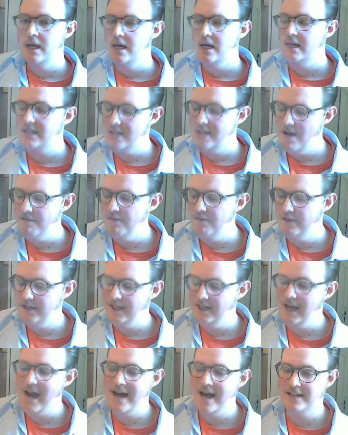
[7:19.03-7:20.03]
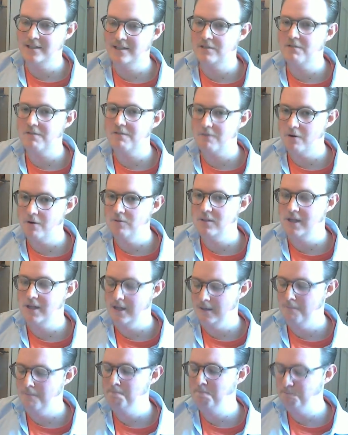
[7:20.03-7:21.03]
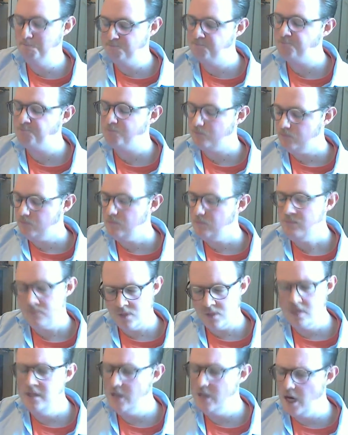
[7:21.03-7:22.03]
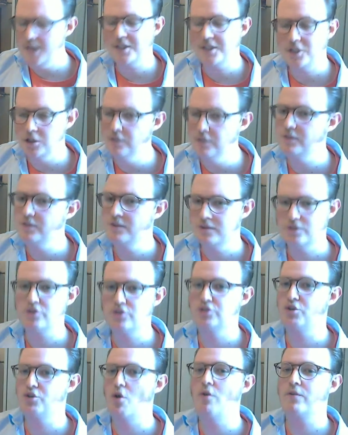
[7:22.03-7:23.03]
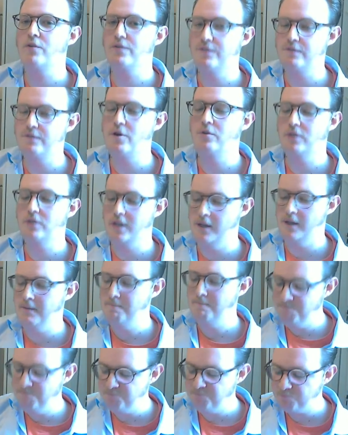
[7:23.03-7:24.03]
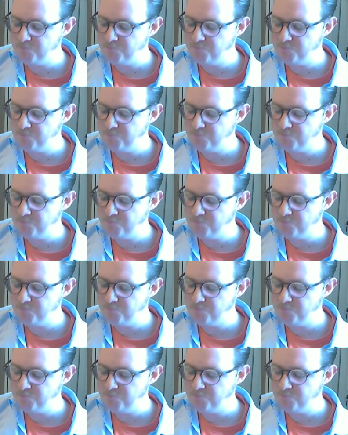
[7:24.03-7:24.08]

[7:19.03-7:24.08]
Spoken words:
It definitely has a throat hit. A nice, good, strong throat hit.